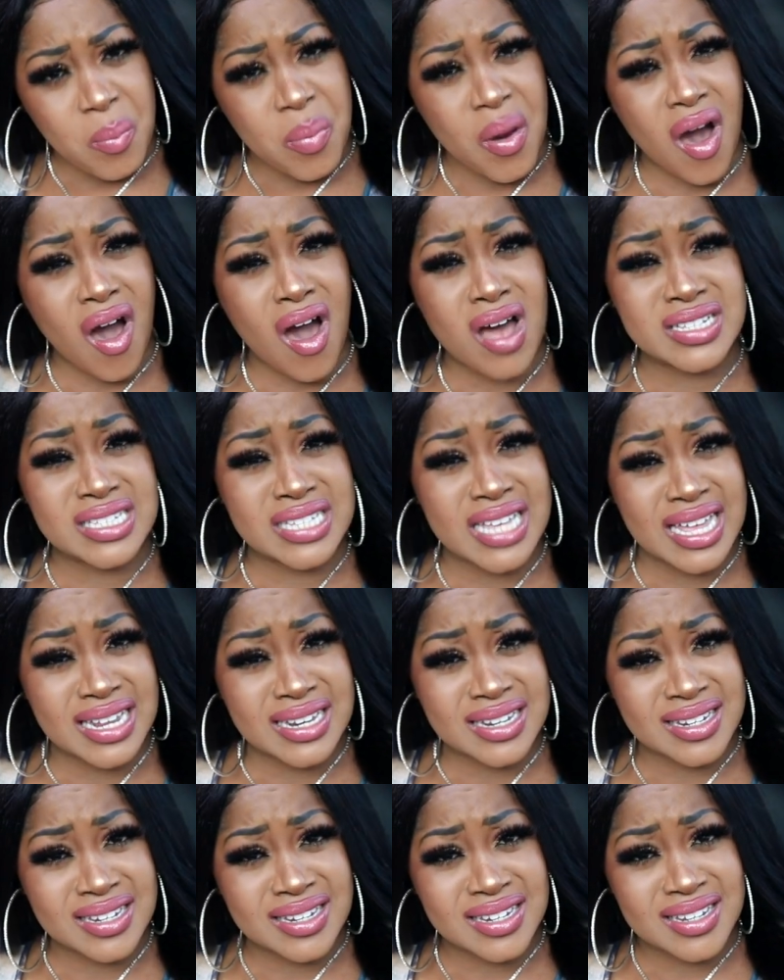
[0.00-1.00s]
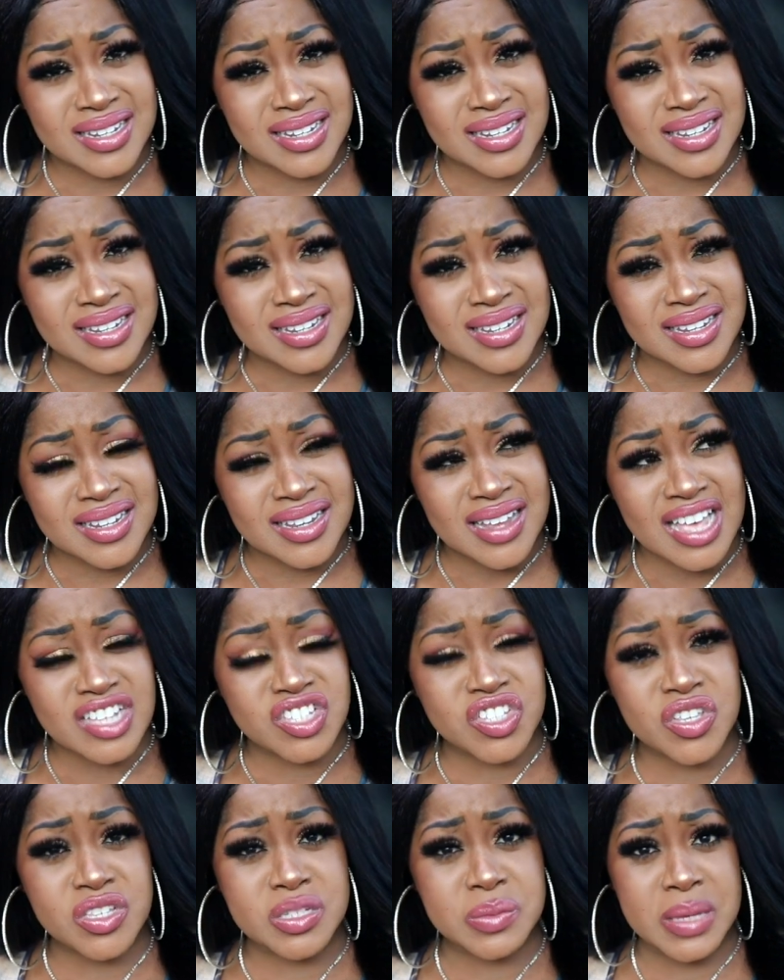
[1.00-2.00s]
Pardon?
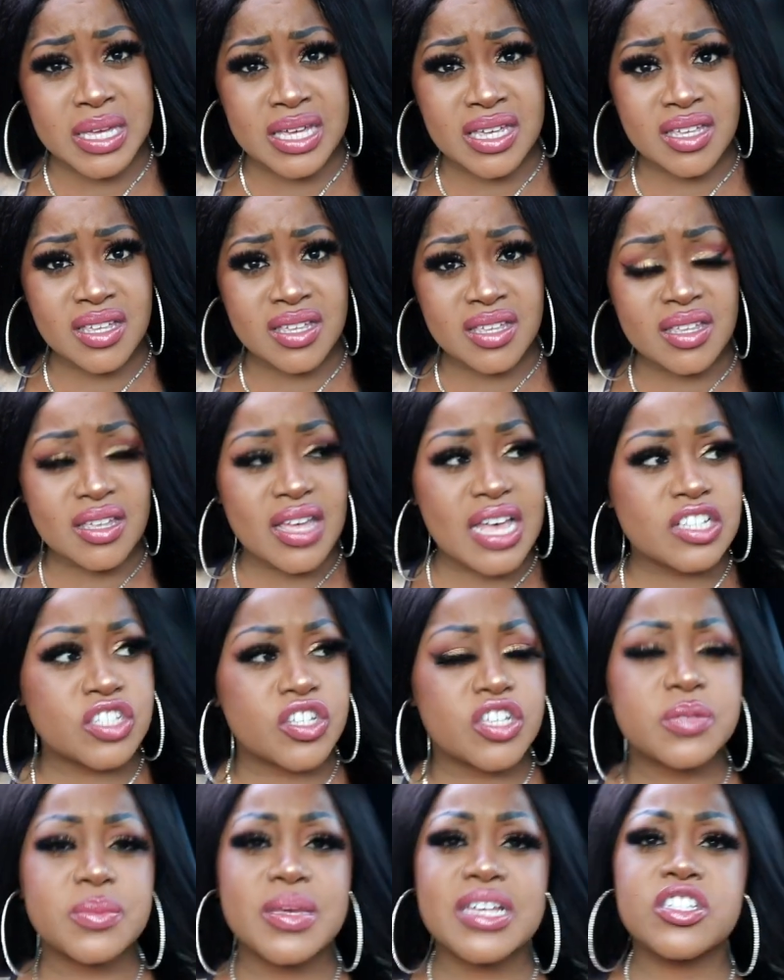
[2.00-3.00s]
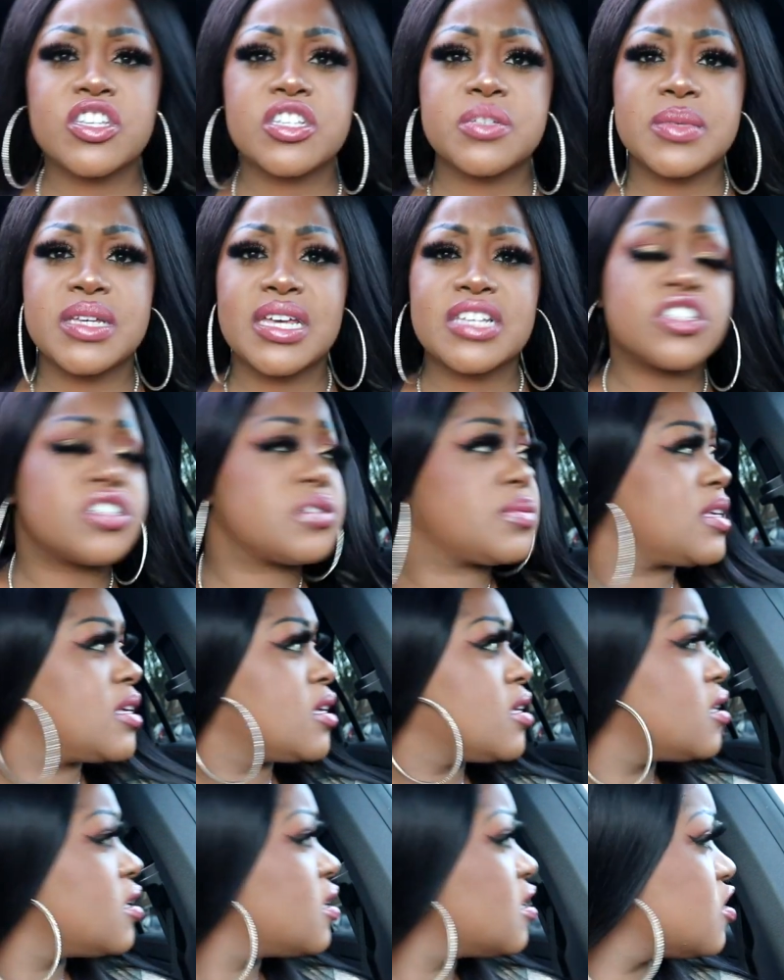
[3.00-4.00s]
Excuse me? Excuse me, excuse me, excuse me,
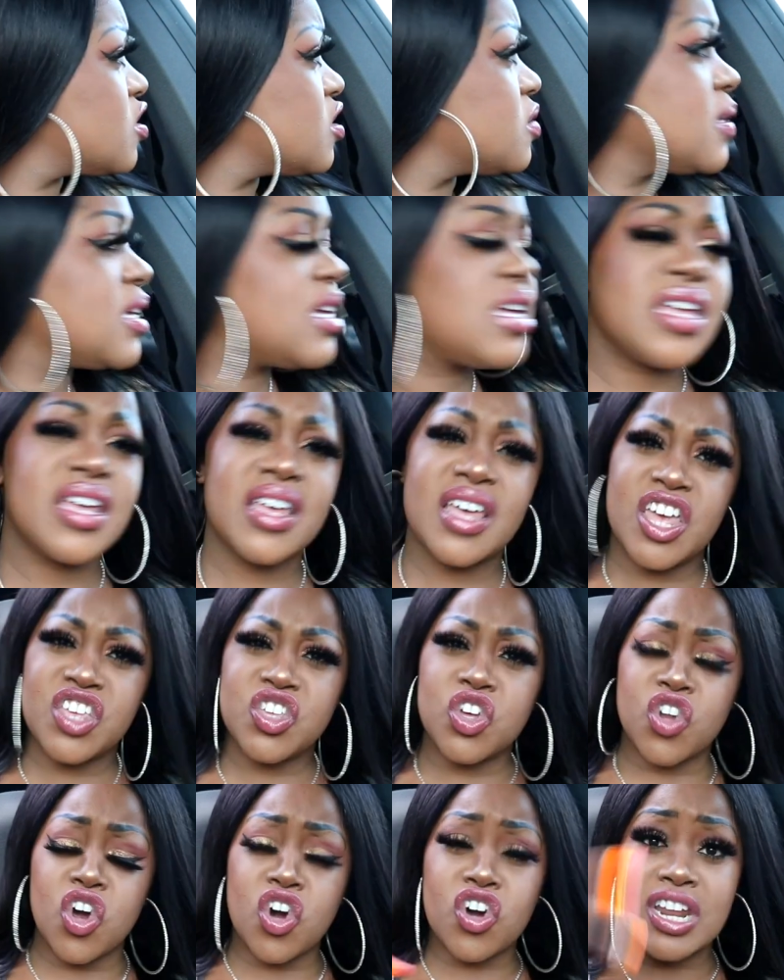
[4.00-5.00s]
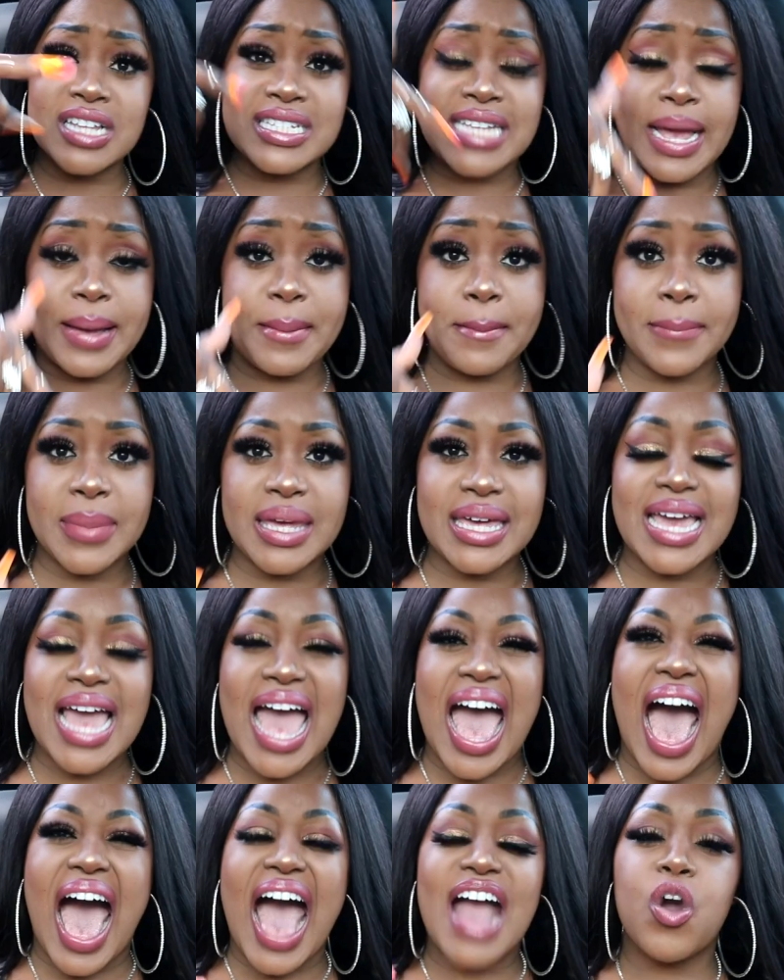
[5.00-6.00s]
excuse me. You're not gonna take me.
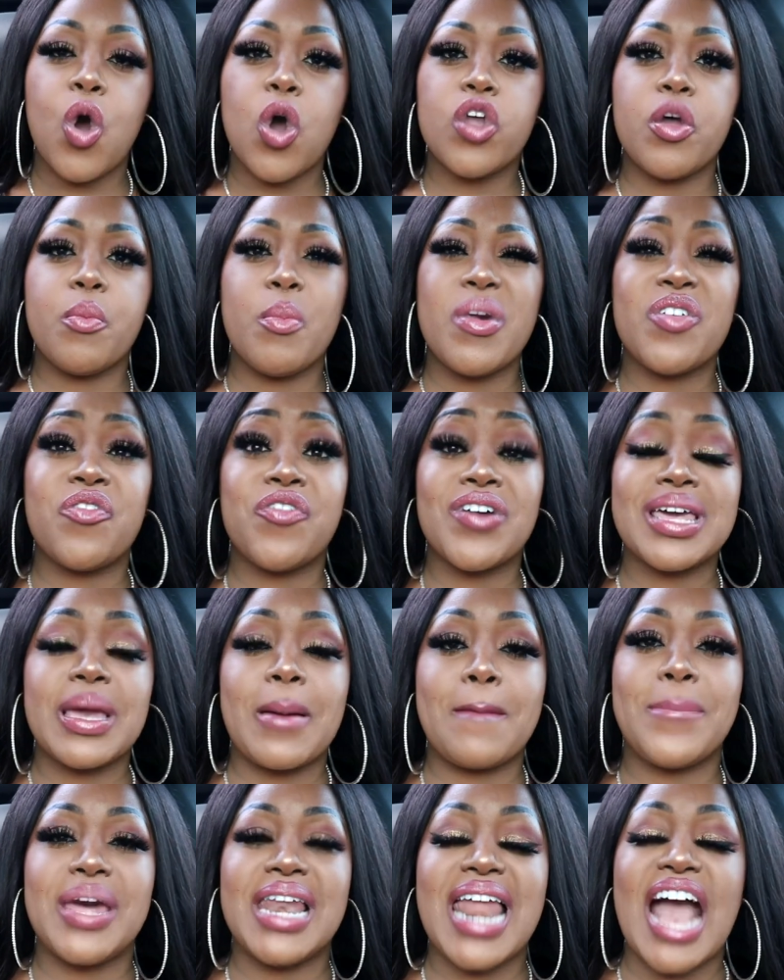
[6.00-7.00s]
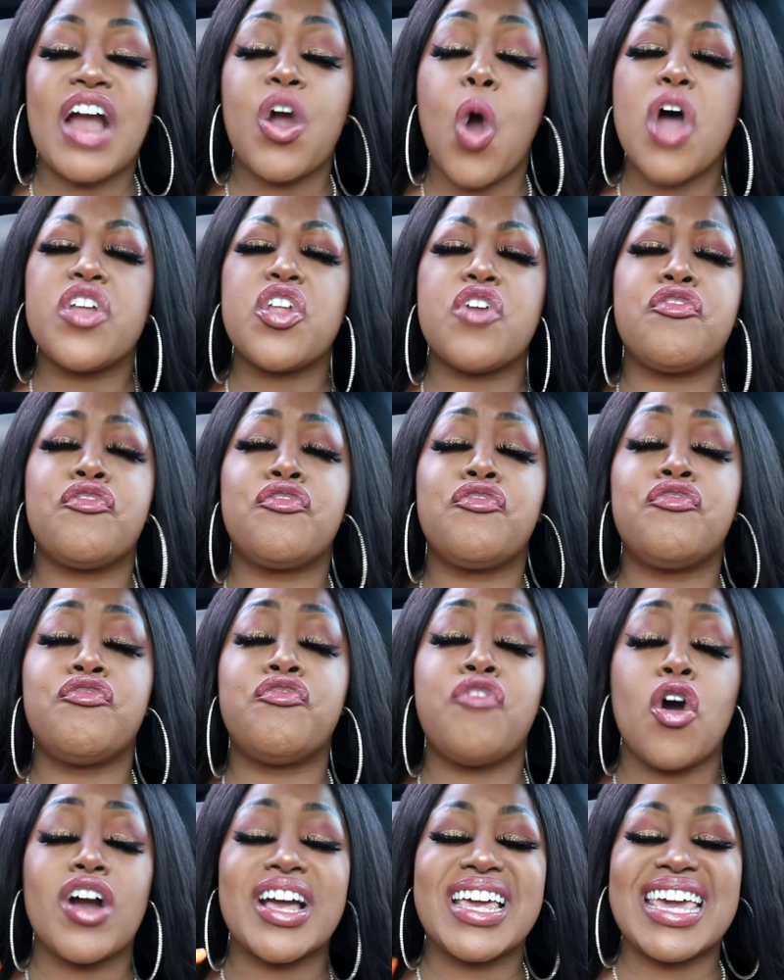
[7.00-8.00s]
I got on a motherfucking plane. I got on a
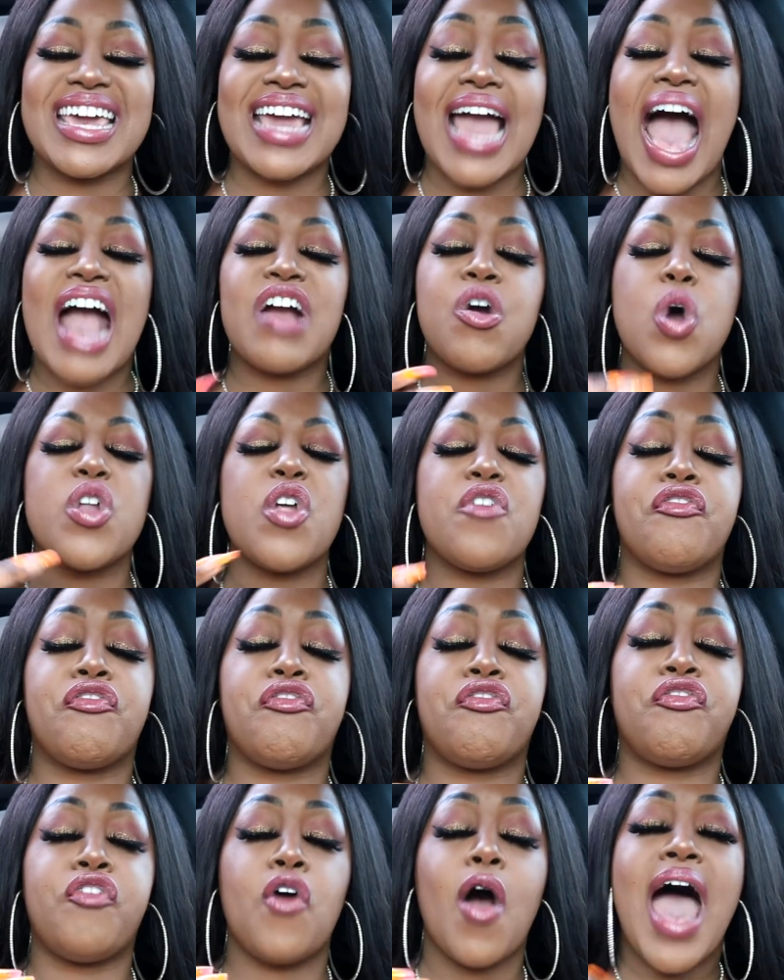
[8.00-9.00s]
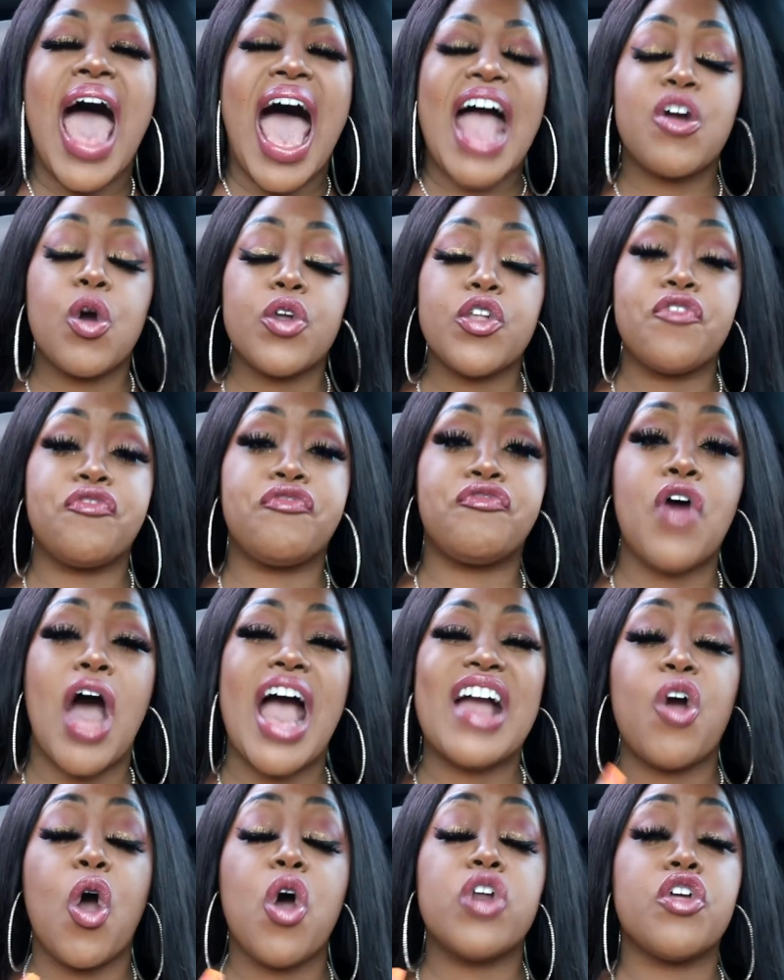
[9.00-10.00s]
fucking. I got on a fu- I got on a fu-
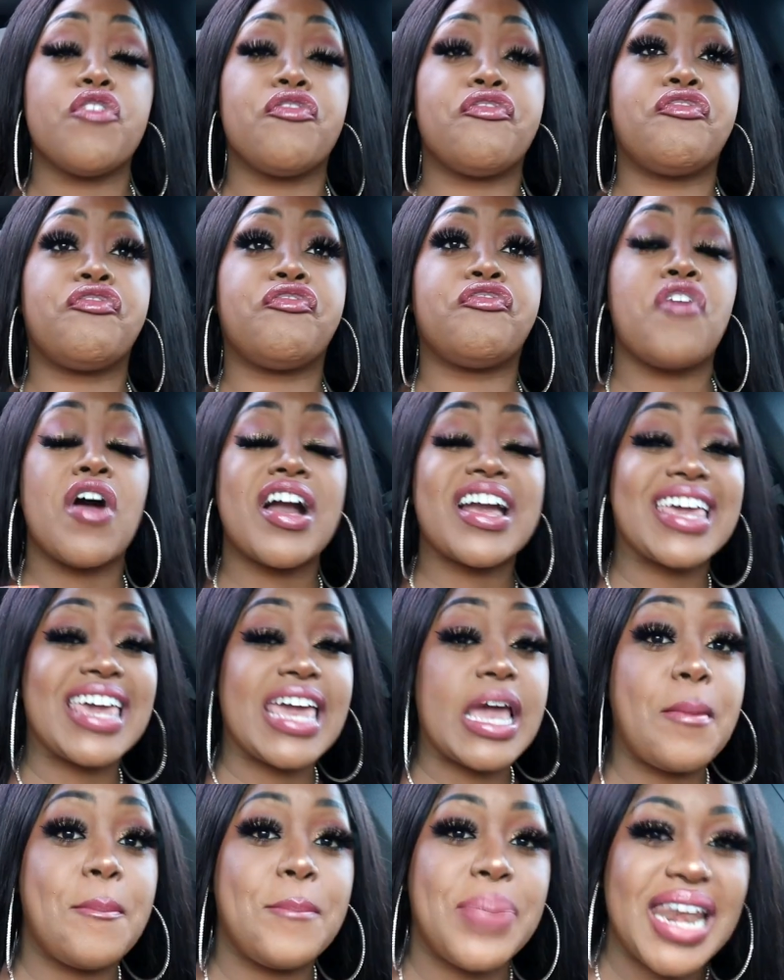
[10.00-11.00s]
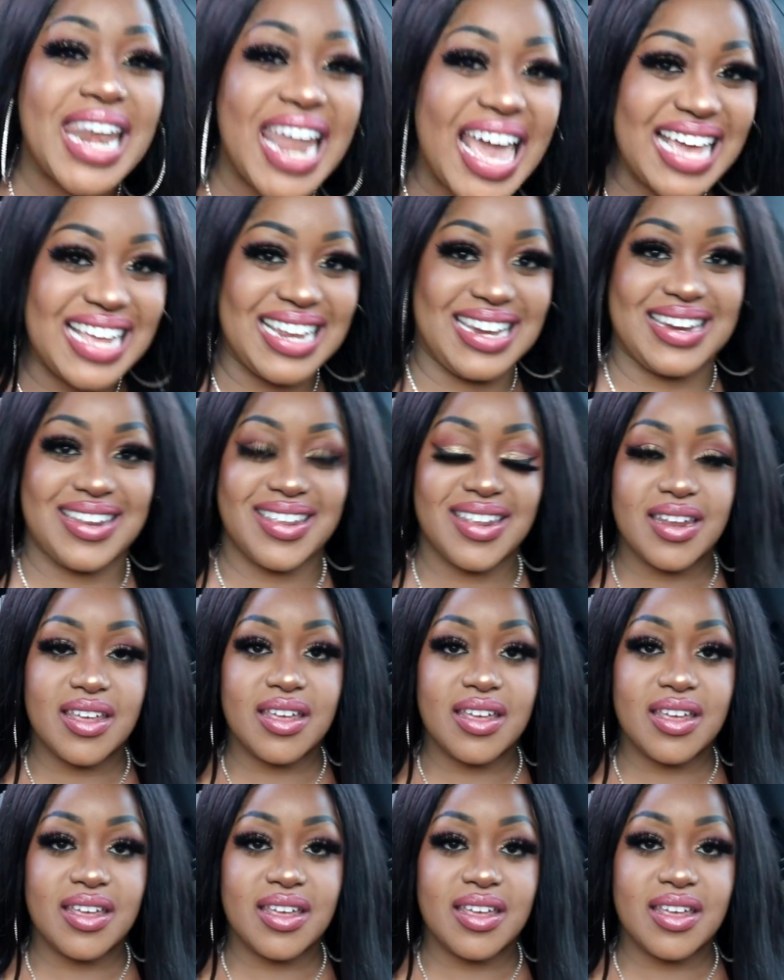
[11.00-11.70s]
I got on a fucking plane.